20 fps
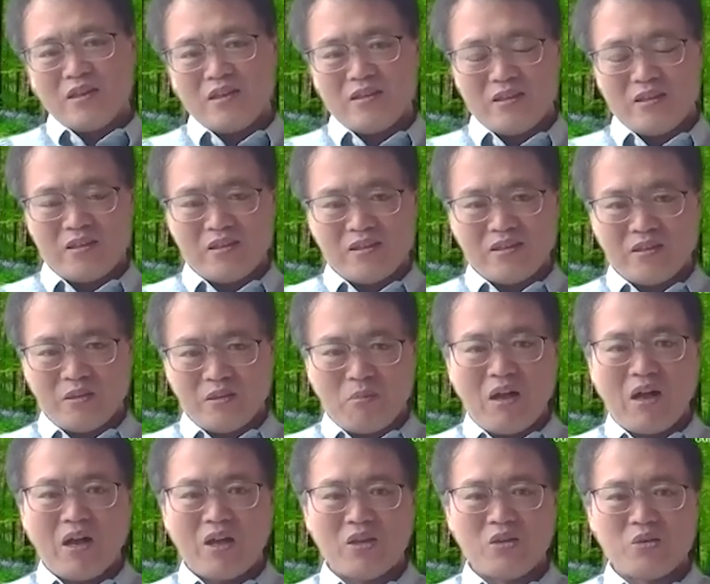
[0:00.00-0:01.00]
the
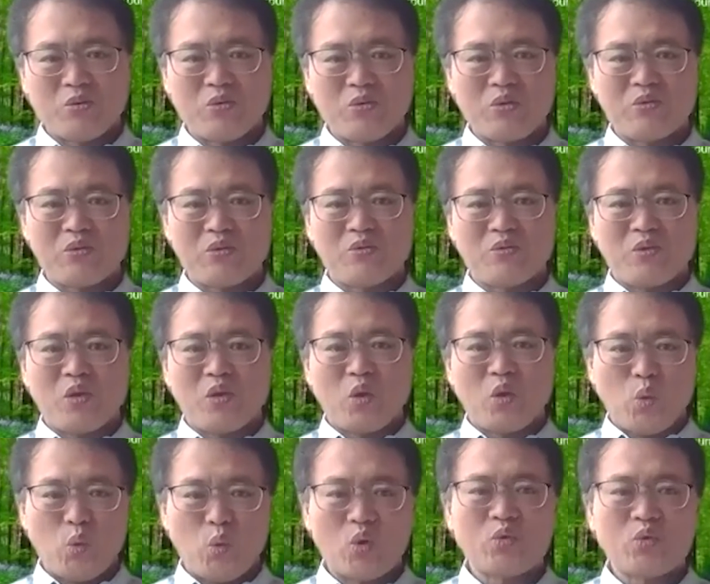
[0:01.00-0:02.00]
model
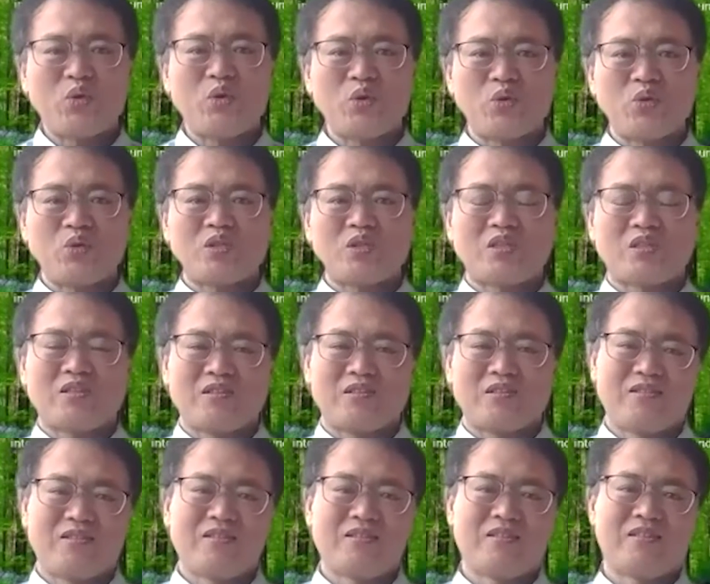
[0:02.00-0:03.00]
will use
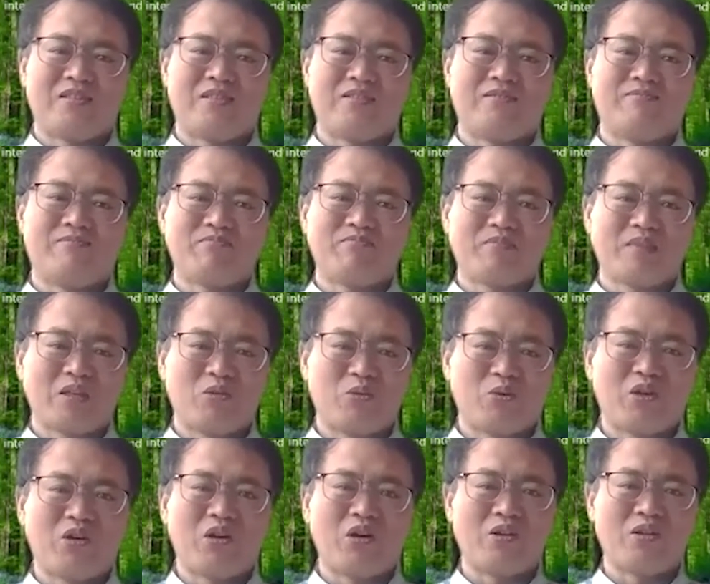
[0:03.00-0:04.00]
we
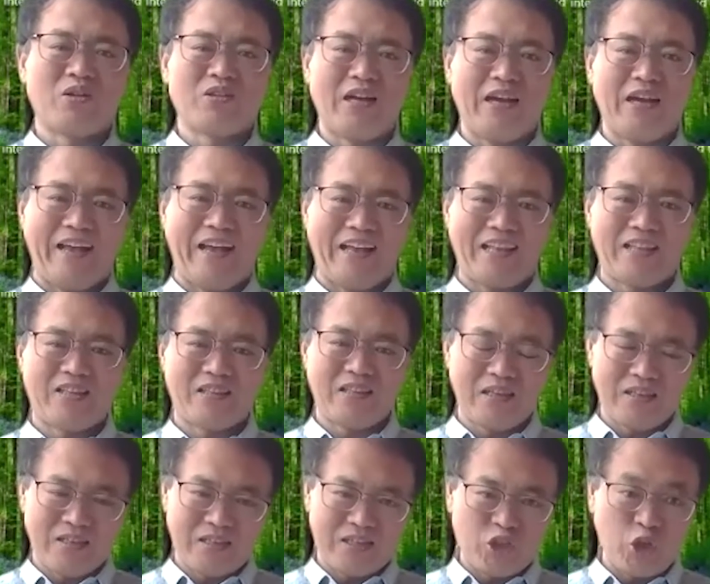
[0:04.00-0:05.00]
call a
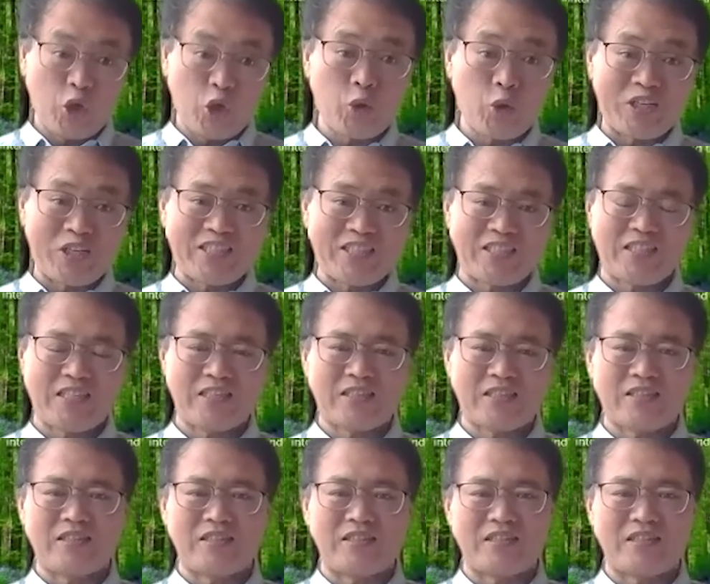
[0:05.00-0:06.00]
heuristic
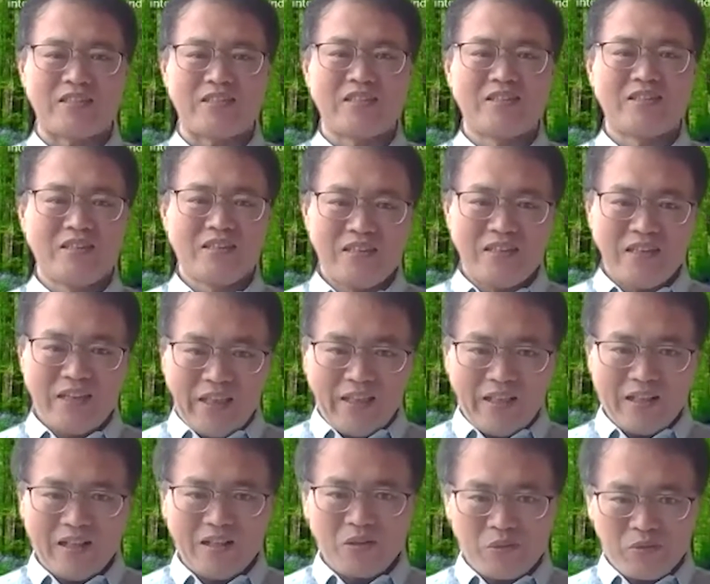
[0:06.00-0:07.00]
search
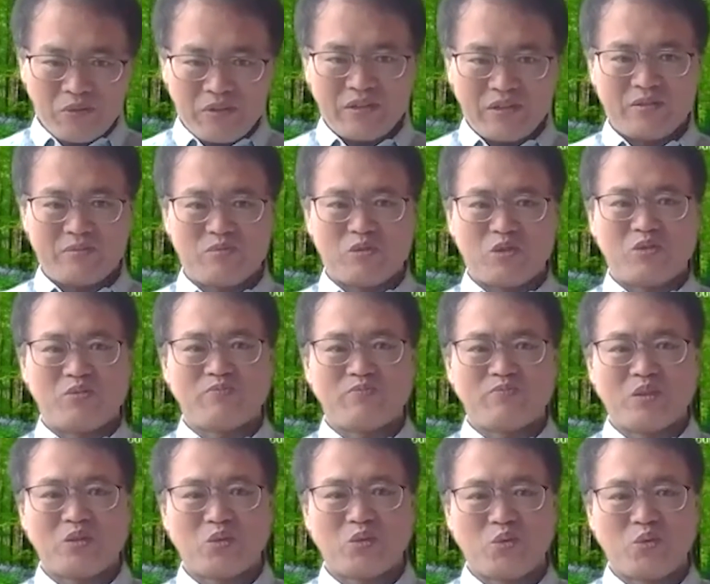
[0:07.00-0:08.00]
algorithm
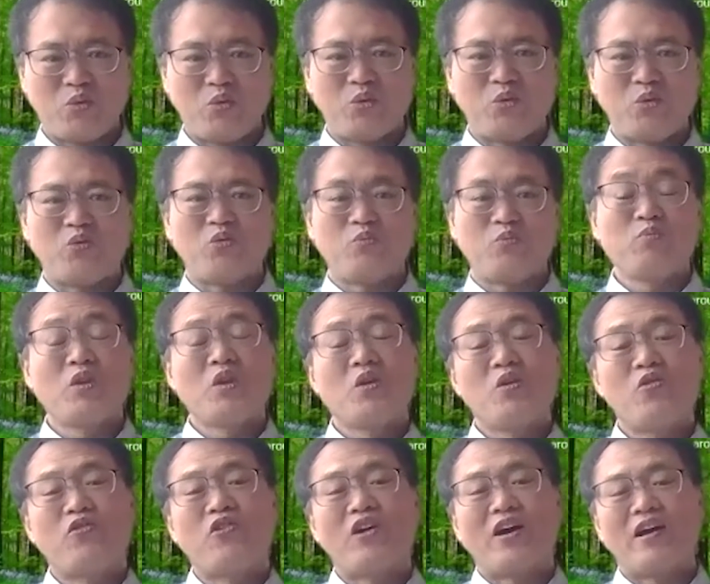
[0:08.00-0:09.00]
to
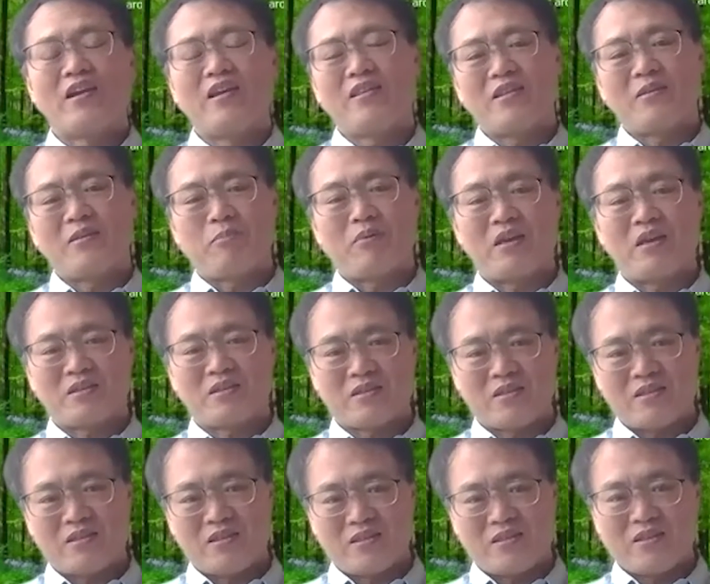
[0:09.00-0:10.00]
find the
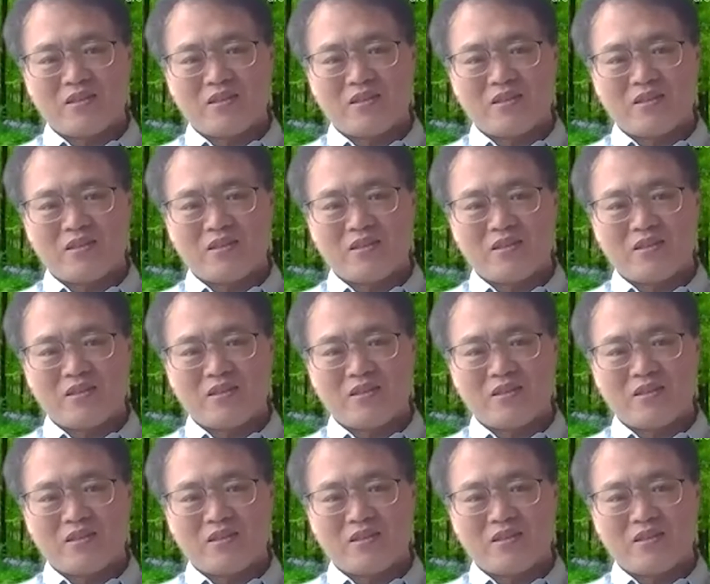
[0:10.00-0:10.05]
best